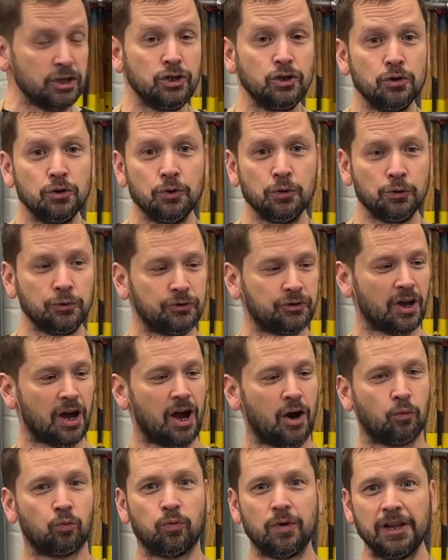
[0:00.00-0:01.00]
use
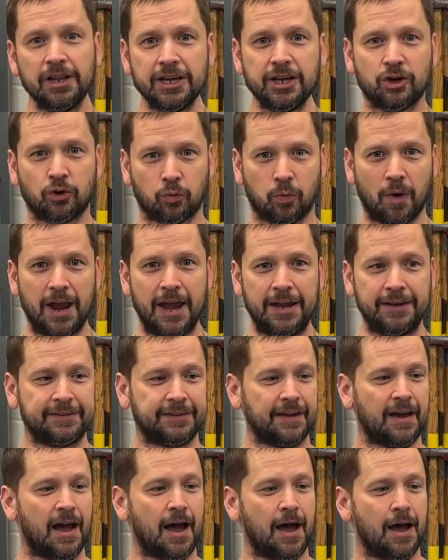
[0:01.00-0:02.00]
a really great
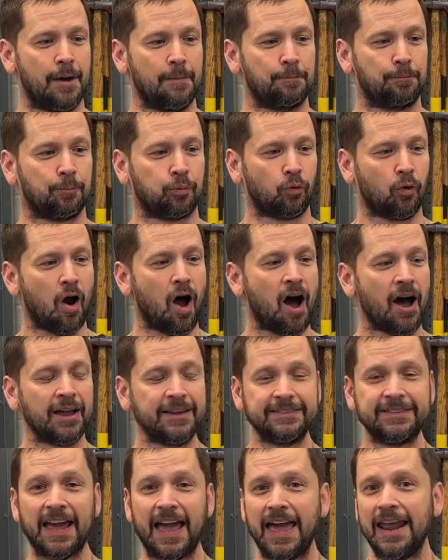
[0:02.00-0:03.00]

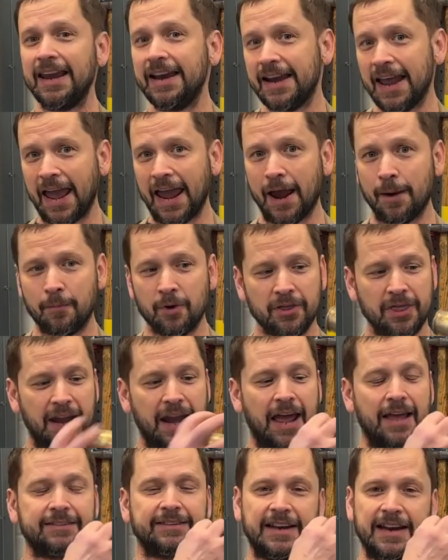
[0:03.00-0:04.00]
bronze-headed hammer that
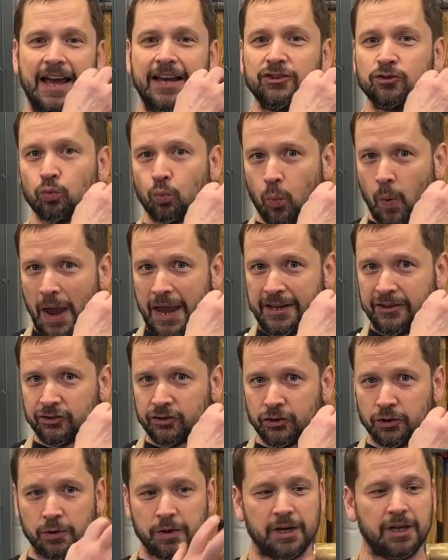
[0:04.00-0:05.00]
has a nice weight
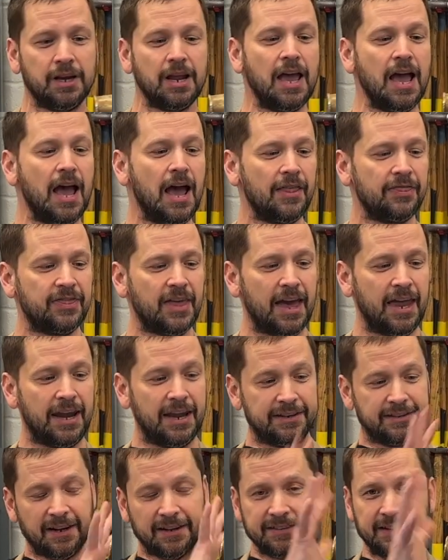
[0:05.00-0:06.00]
to it. That
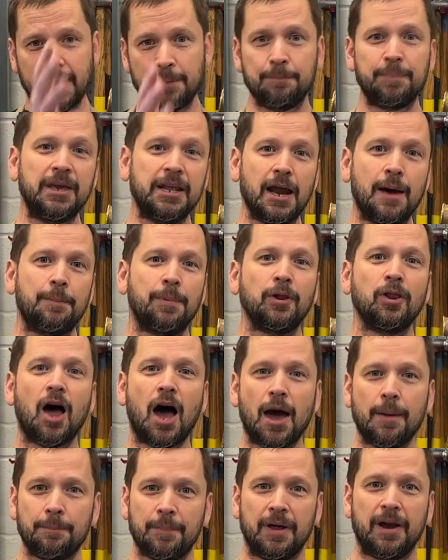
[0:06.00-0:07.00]
it does get beat up a
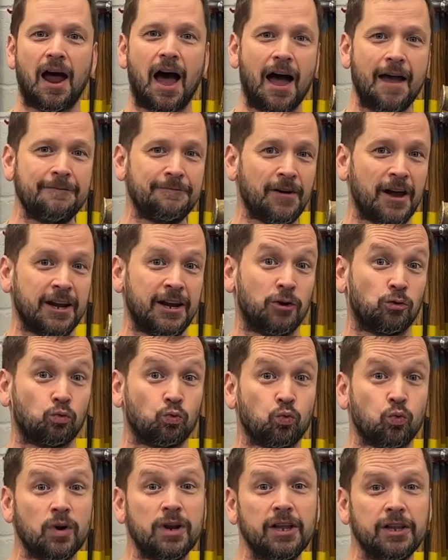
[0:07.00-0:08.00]
lot, but I find it
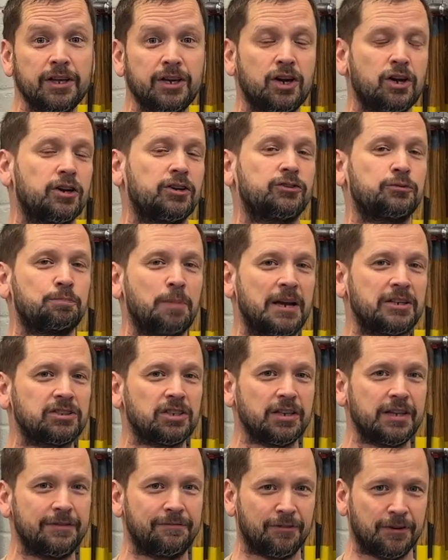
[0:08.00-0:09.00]
really good,
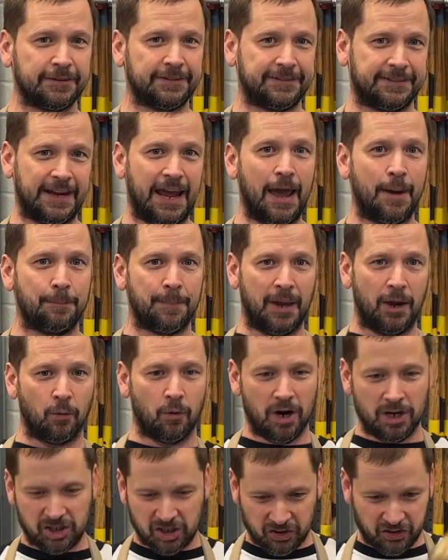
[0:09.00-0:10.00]
especially for stamping,
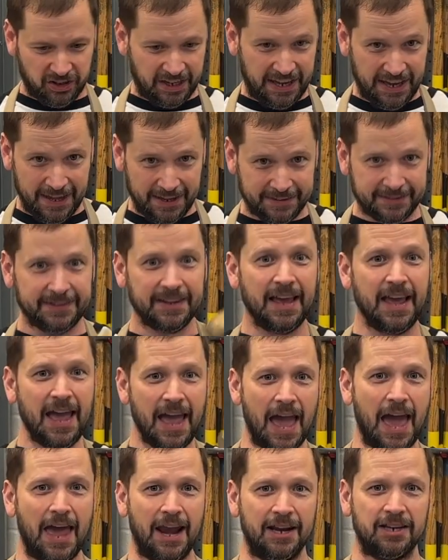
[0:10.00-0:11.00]
where it just hits
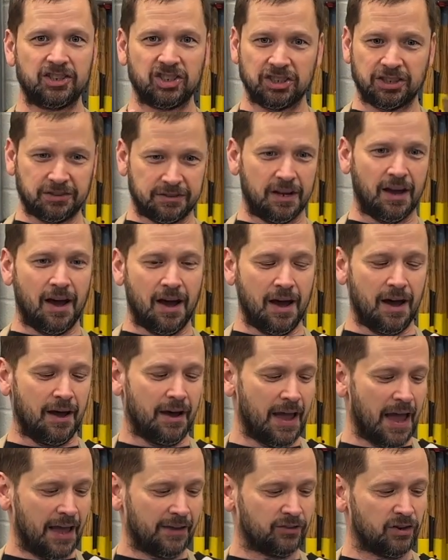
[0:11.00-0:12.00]
and it just
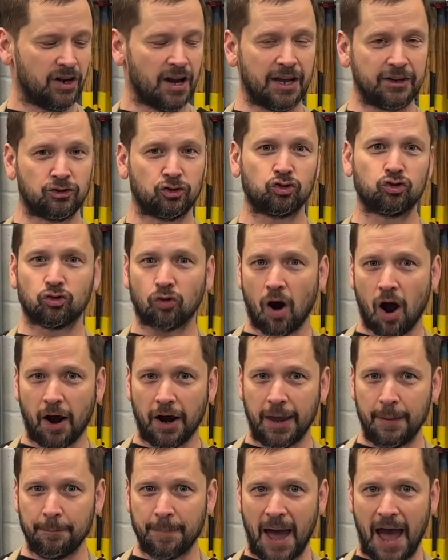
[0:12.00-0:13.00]
has a nice strong
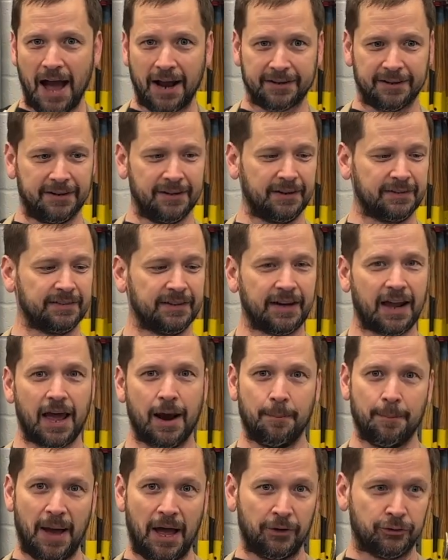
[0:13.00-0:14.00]
impact and doesn't kind
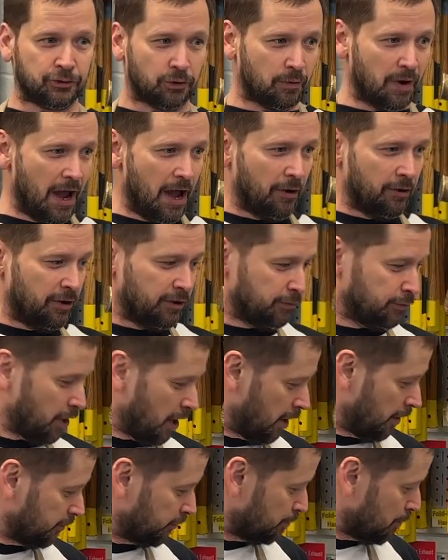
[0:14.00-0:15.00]
of bounce around as